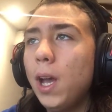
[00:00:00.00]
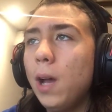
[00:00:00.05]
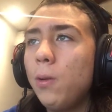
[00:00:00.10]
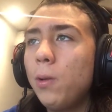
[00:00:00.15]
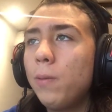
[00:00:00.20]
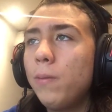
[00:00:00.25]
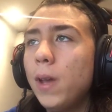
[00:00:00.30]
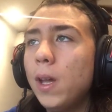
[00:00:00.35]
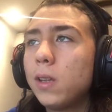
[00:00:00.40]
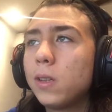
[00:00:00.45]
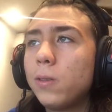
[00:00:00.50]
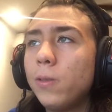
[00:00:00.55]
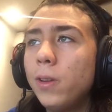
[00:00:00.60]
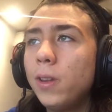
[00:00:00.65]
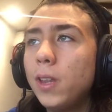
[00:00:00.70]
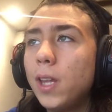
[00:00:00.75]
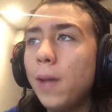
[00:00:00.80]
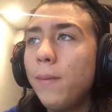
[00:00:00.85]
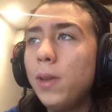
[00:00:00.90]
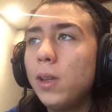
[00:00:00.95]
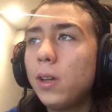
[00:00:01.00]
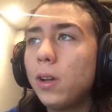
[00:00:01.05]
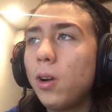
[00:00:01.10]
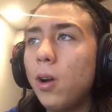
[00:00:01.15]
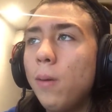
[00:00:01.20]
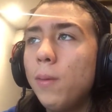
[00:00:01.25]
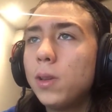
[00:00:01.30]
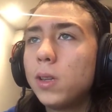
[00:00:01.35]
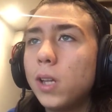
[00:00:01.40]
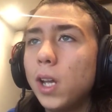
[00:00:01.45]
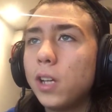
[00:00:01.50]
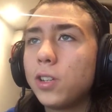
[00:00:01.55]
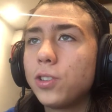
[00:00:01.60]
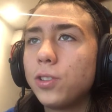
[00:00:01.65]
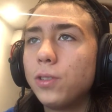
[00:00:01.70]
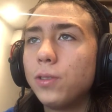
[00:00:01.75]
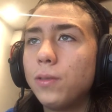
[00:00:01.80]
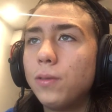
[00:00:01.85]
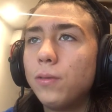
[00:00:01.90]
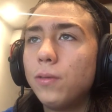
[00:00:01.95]
I will be answering them in the comment
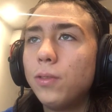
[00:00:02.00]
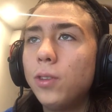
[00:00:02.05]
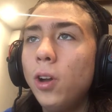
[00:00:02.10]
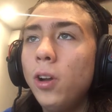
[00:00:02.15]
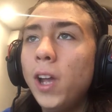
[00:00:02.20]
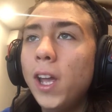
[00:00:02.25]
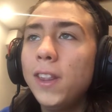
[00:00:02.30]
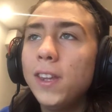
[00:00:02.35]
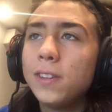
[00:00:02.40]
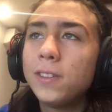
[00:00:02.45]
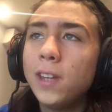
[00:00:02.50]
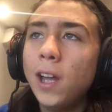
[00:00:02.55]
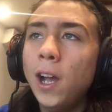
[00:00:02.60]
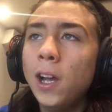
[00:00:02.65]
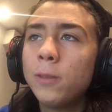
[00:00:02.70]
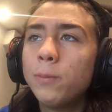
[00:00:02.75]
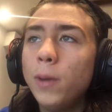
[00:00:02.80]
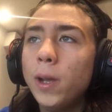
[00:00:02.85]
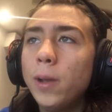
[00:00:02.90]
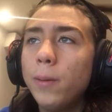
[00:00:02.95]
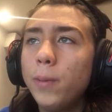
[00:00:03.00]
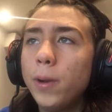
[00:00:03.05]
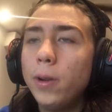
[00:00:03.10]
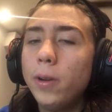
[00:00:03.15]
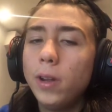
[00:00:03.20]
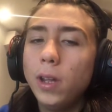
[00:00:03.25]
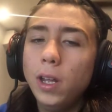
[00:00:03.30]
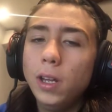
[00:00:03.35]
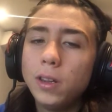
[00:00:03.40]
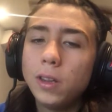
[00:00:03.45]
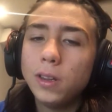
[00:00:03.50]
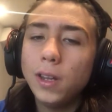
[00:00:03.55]
section. Don't get attacked by a bear. It's